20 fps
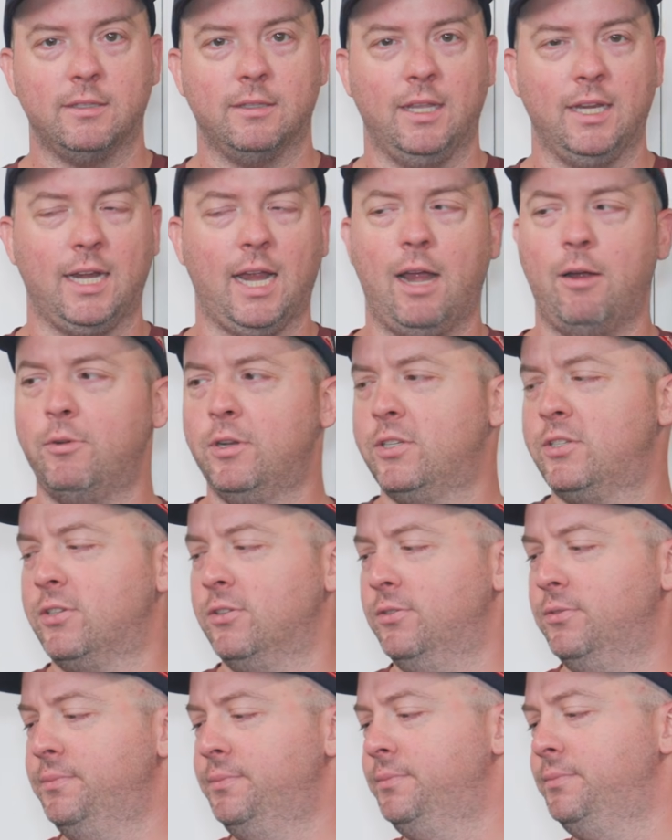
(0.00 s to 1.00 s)
Like I would
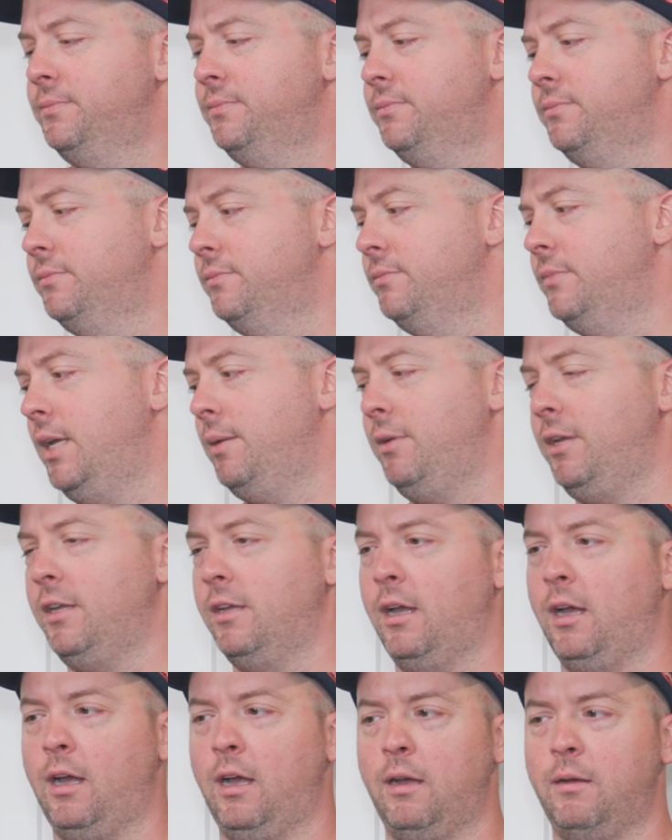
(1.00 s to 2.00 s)
assume maybe
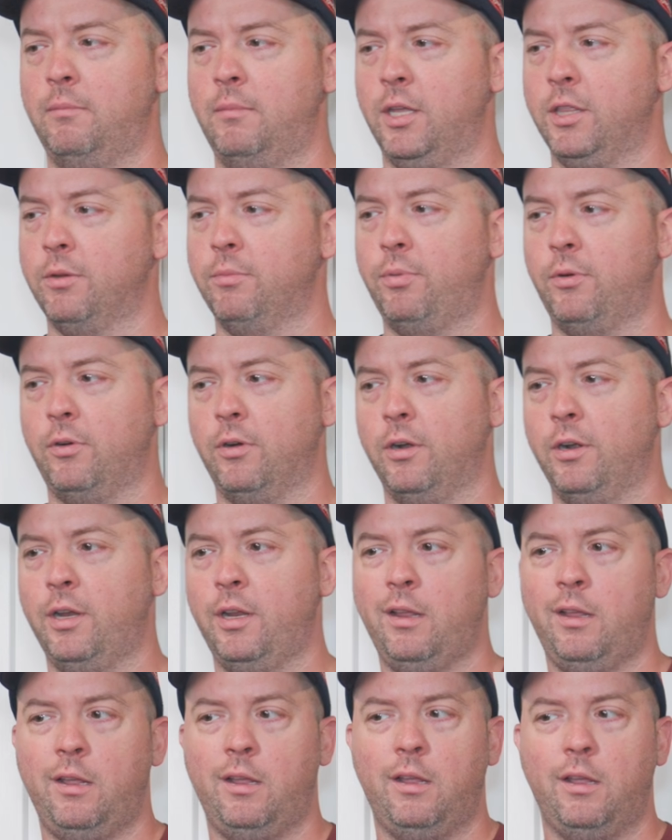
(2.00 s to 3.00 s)
a motherboard,
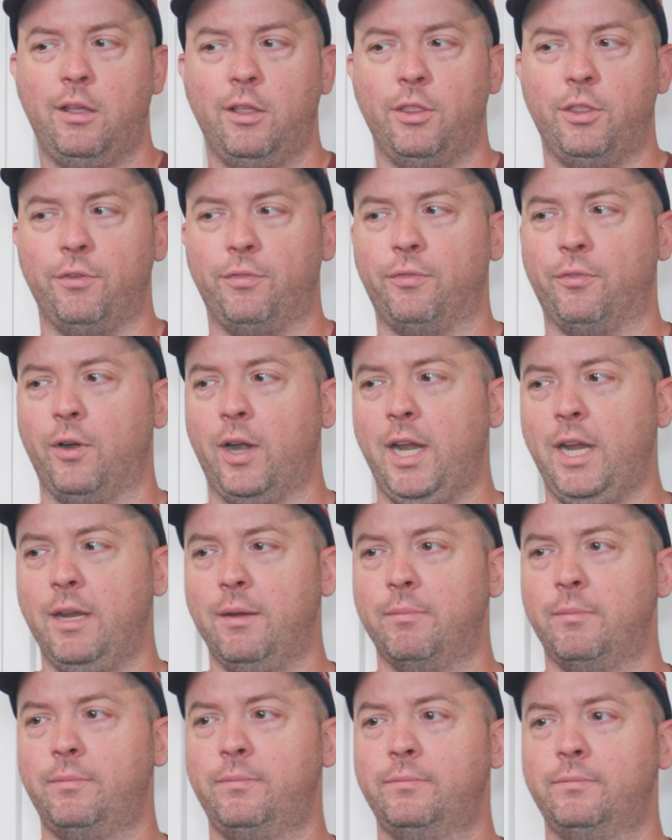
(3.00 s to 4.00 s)
the
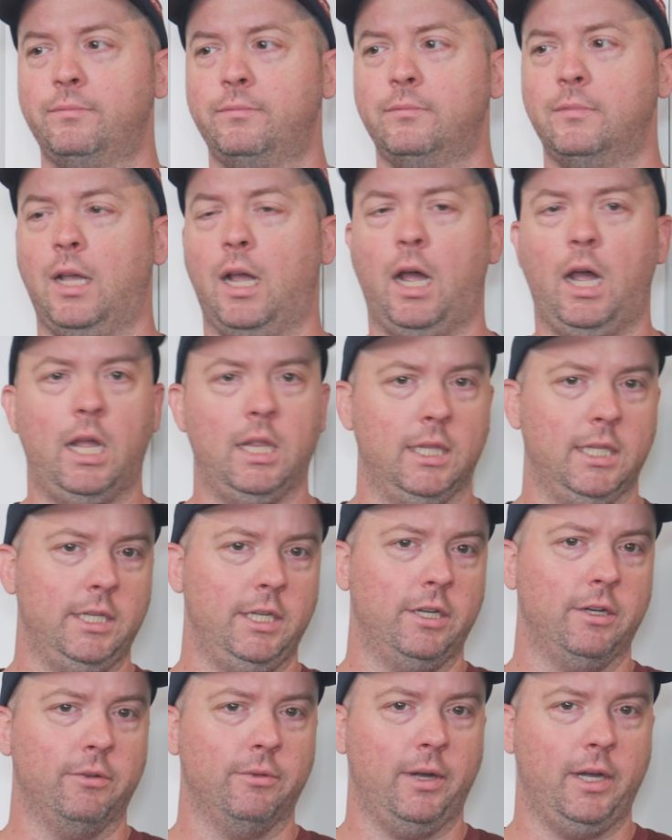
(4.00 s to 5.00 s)
frame, a
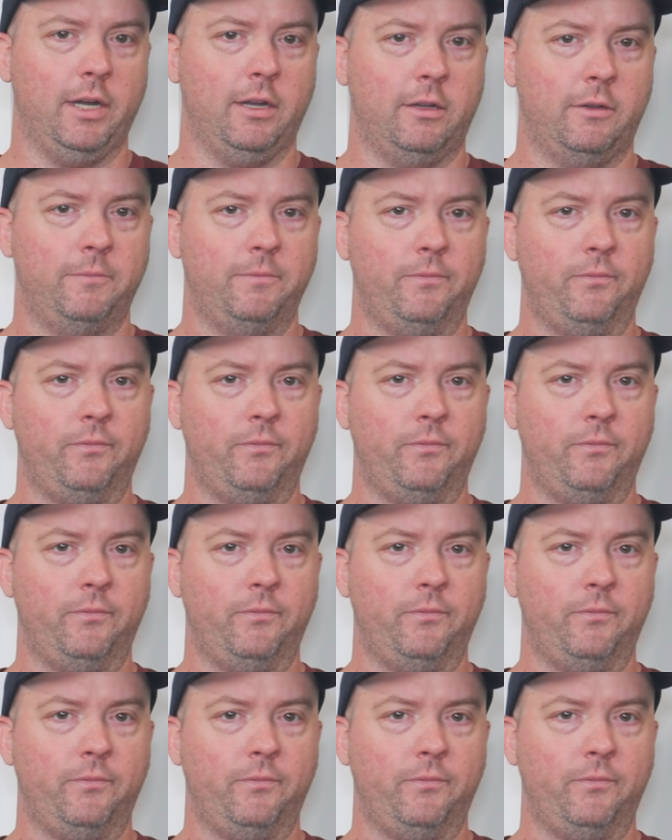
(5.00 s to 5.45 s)
linear rail,